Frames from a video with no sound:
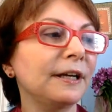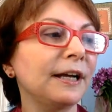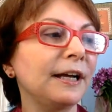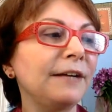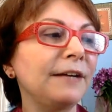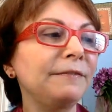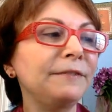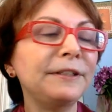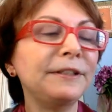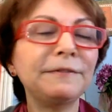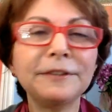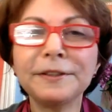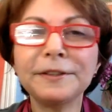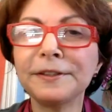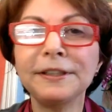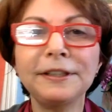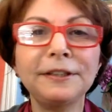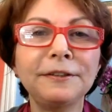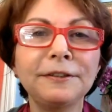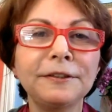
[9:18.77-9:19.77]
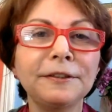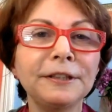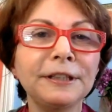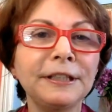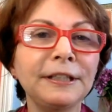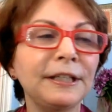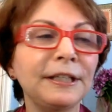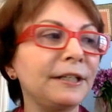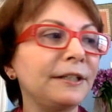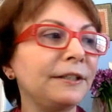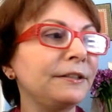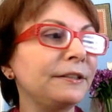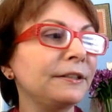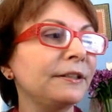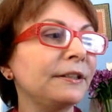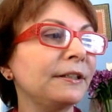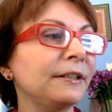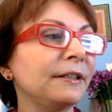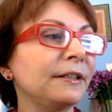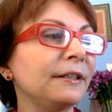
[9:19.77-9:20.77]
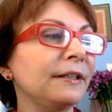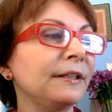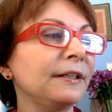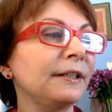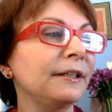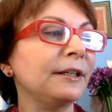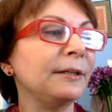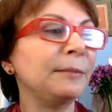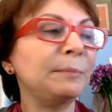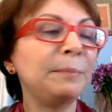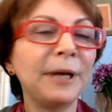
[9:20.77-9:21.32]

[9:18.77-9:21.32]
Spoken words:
I've never seen her engage in